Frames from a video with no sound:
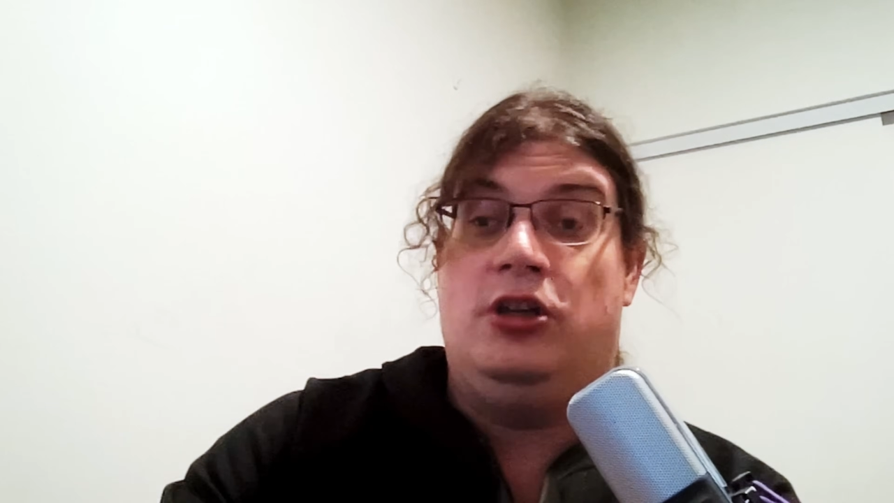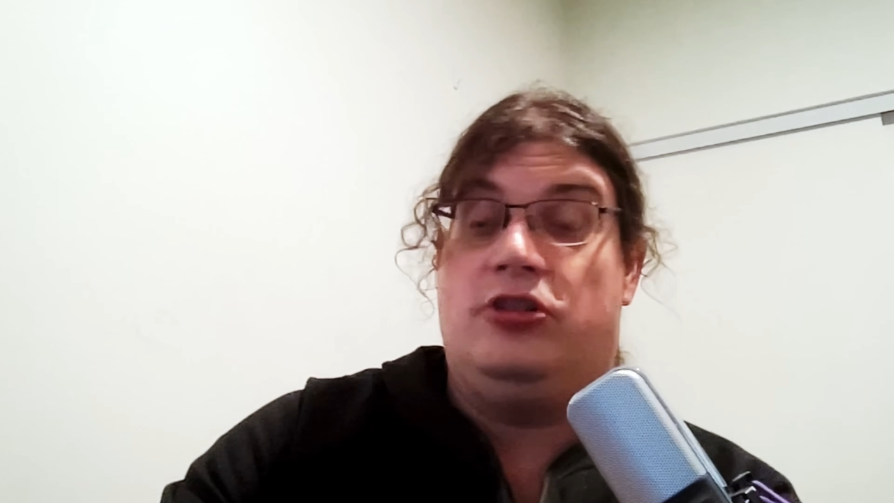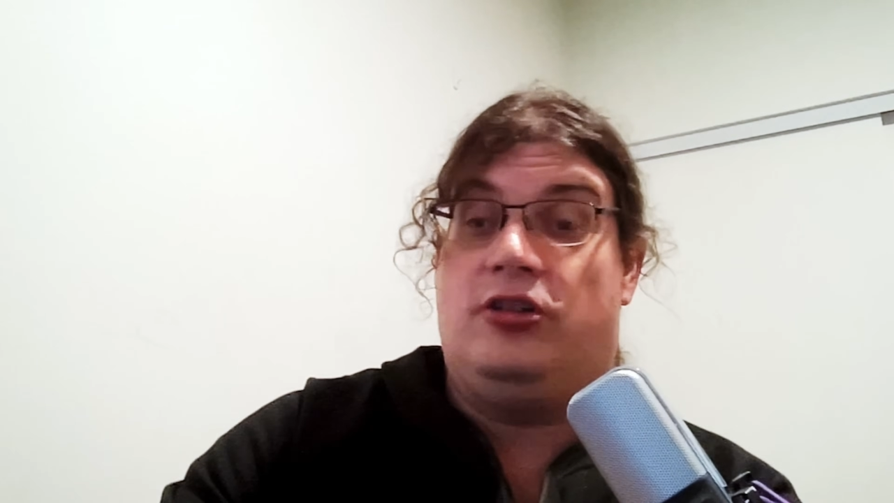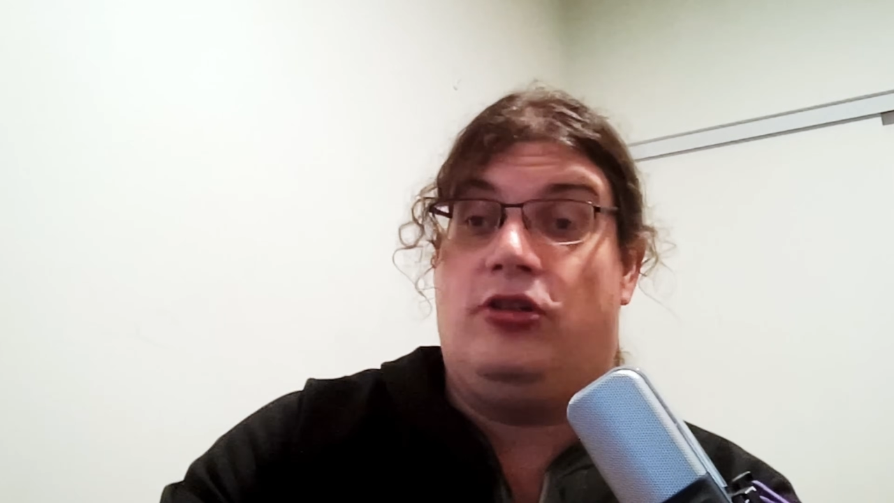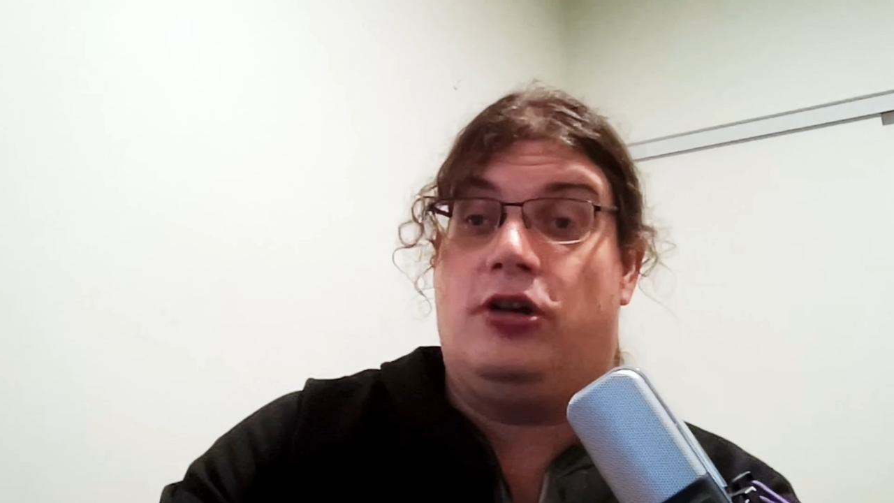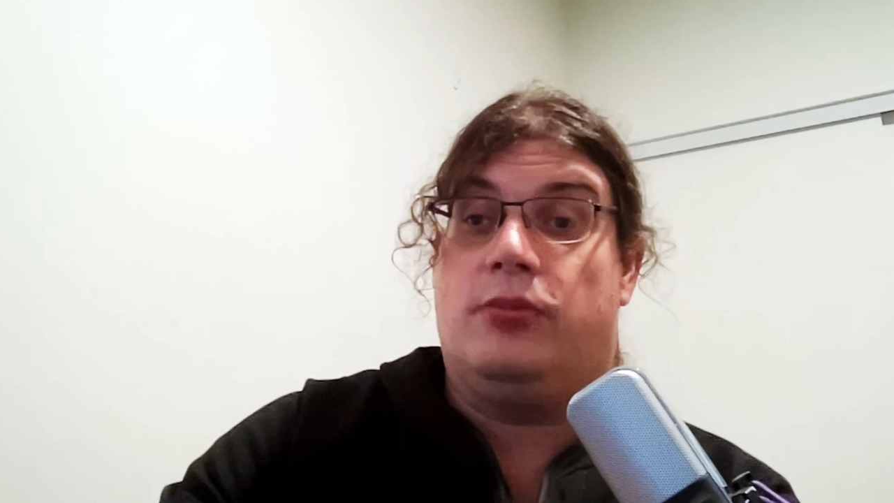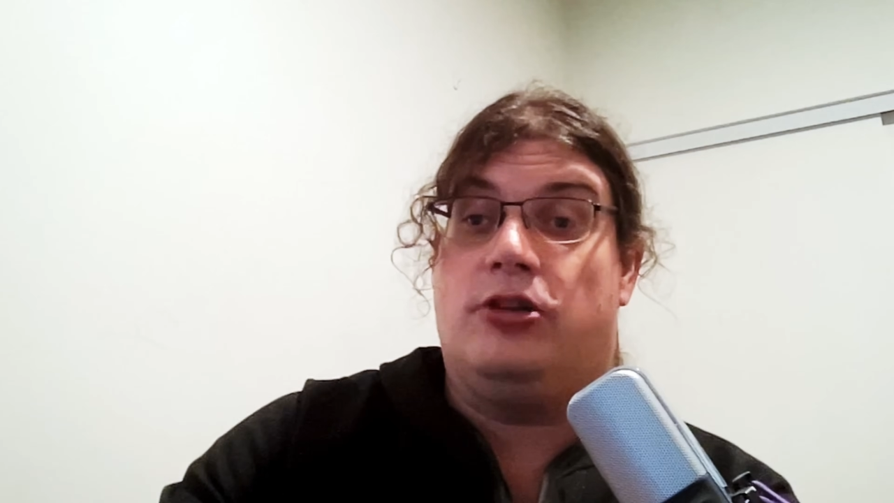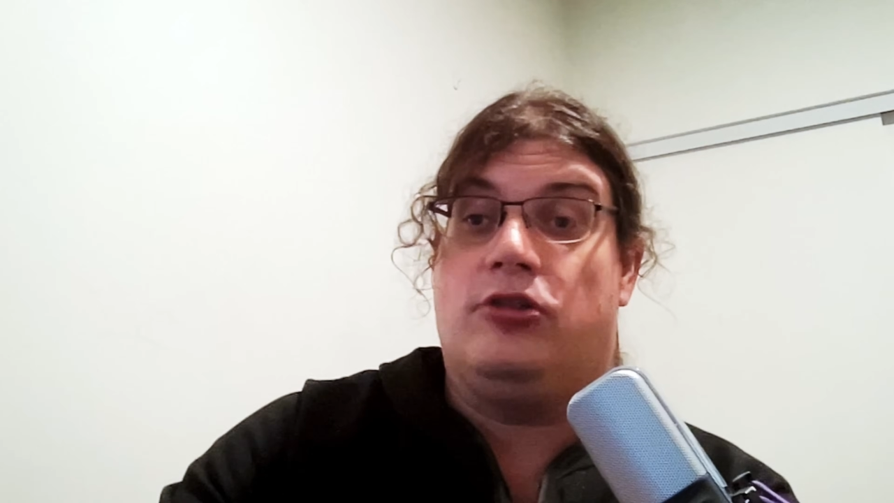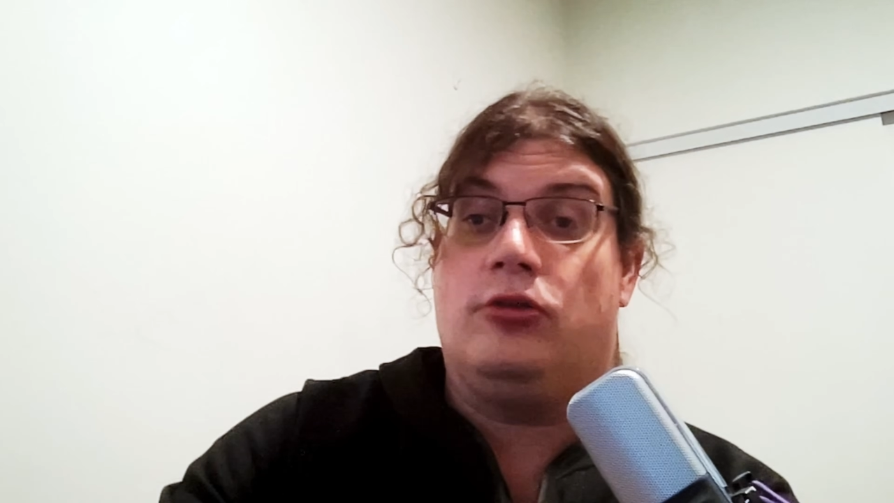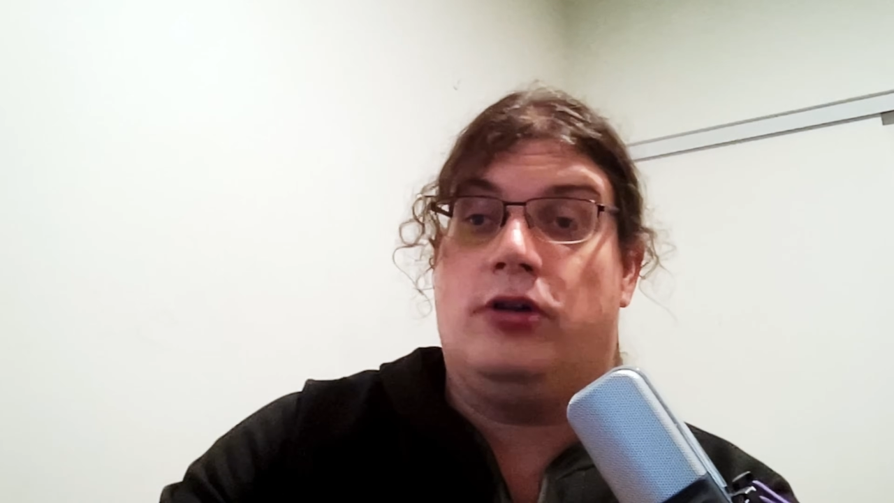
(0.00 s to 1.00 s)
Just look up
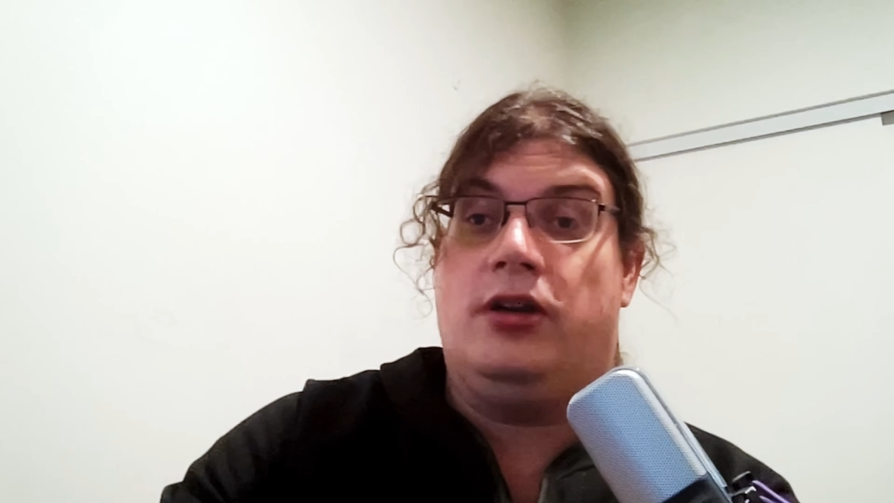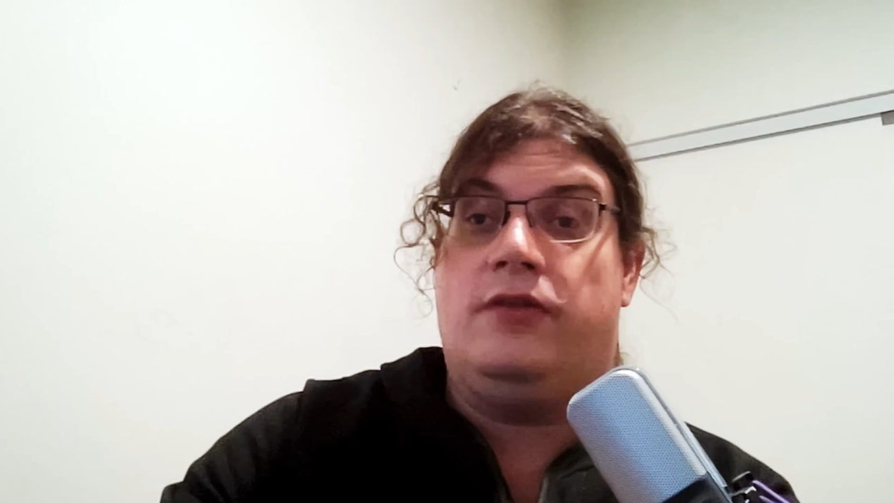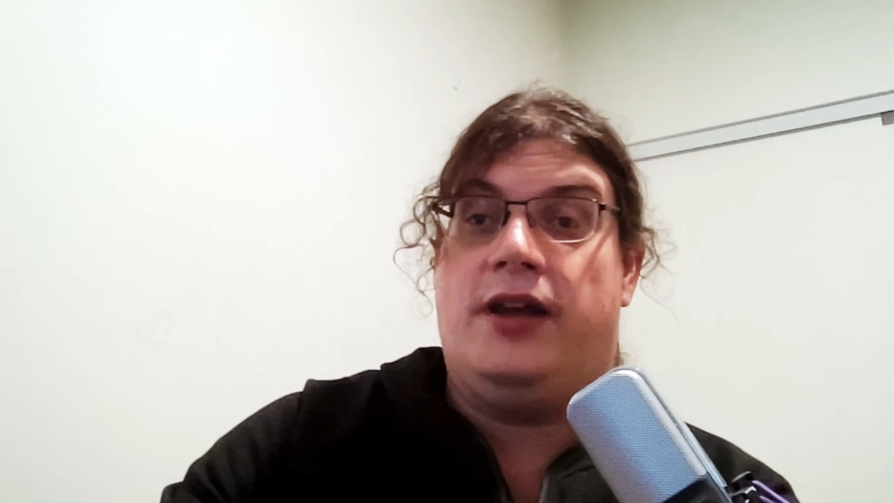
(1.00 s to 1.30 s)
the story of